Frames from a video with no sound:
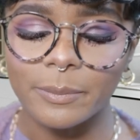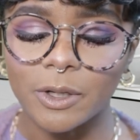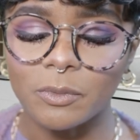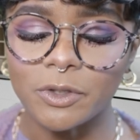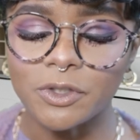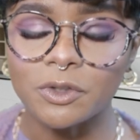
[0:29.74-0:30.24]

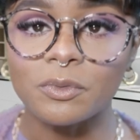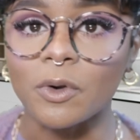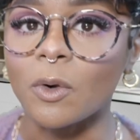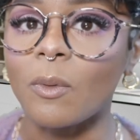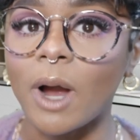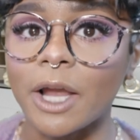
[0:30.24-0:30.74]
but we do
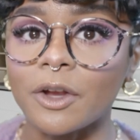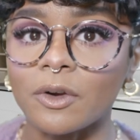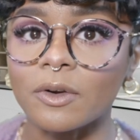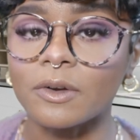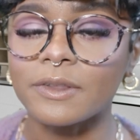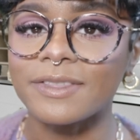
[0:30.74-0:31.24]

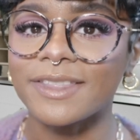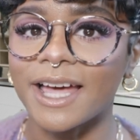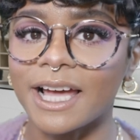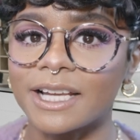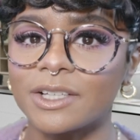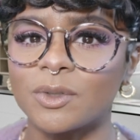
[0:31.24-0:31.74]
require
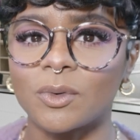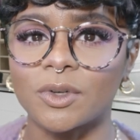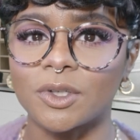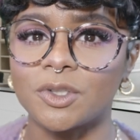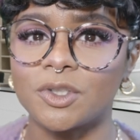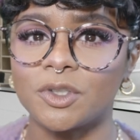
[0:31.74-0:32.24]
that in
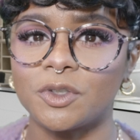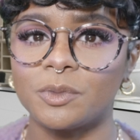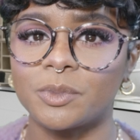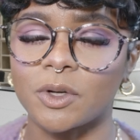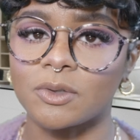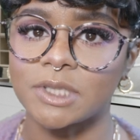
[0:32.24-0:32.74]
order to
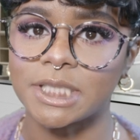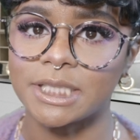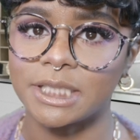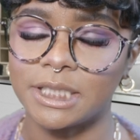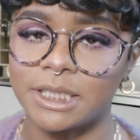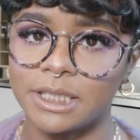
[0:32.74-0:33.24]

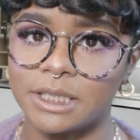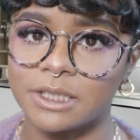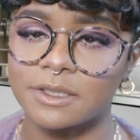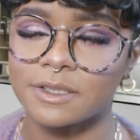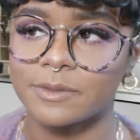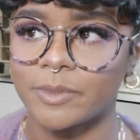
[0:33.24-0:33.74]
proceed,
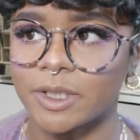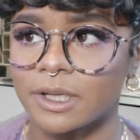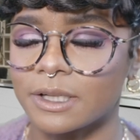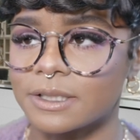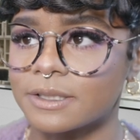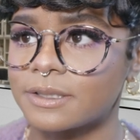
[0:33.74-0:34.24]
just
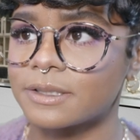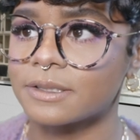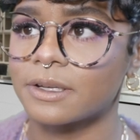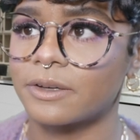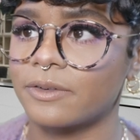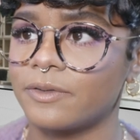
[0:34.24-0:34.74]
because
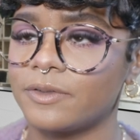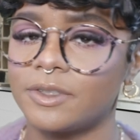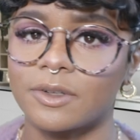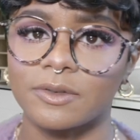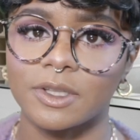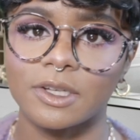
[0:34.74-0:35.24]
of
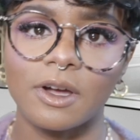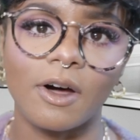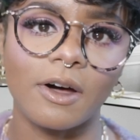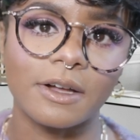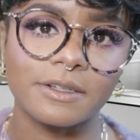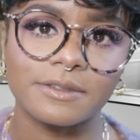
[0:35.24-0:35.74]
the
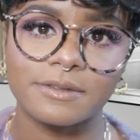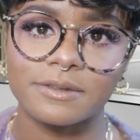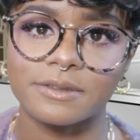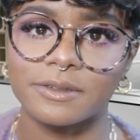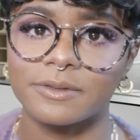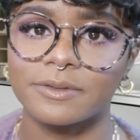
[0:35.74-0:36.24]

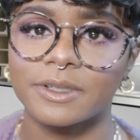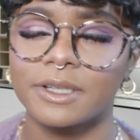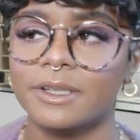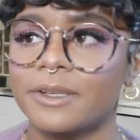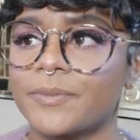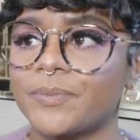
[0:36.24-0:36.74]
cost of
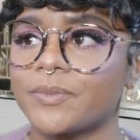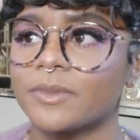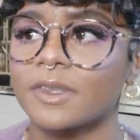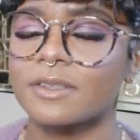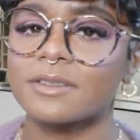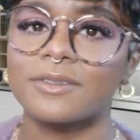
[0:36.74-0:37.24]

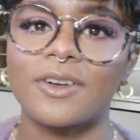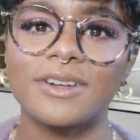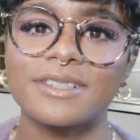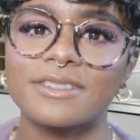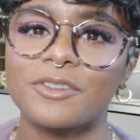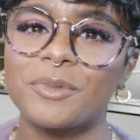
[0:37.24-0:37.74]
the
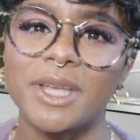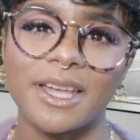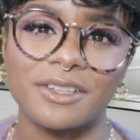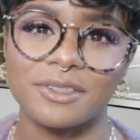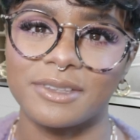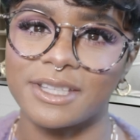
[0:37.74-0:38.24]
salon and stuff. We
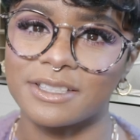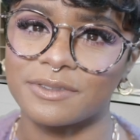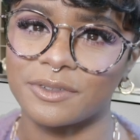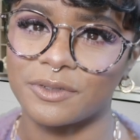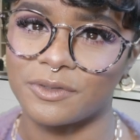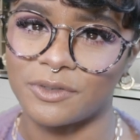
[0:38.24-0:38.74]
can't do things
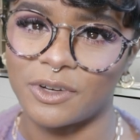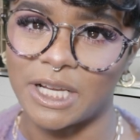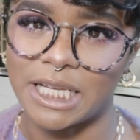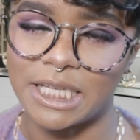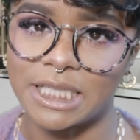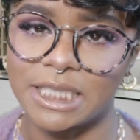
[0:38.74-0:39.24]
for
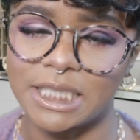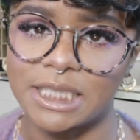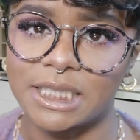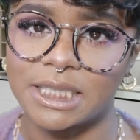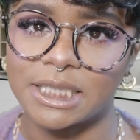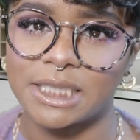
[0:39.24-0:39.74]
free.
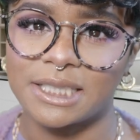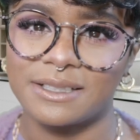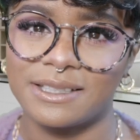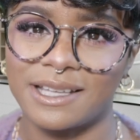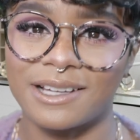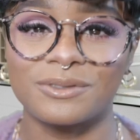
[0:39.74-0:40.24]

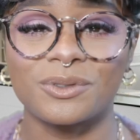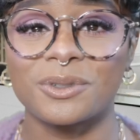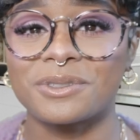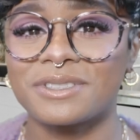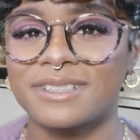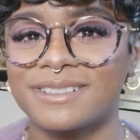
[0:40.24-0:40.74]
Yeah,
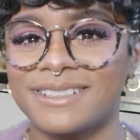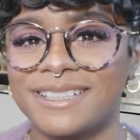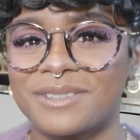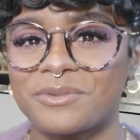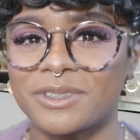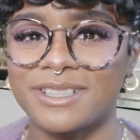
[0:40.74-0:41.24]

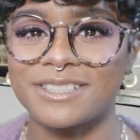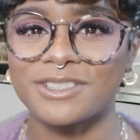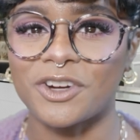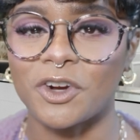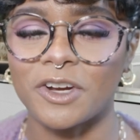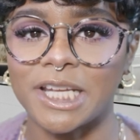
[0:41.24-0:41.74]
unfortunately, I'm really
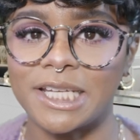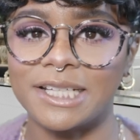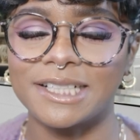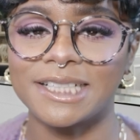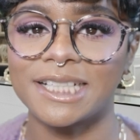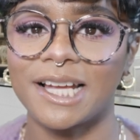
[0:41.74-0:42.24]
sorry.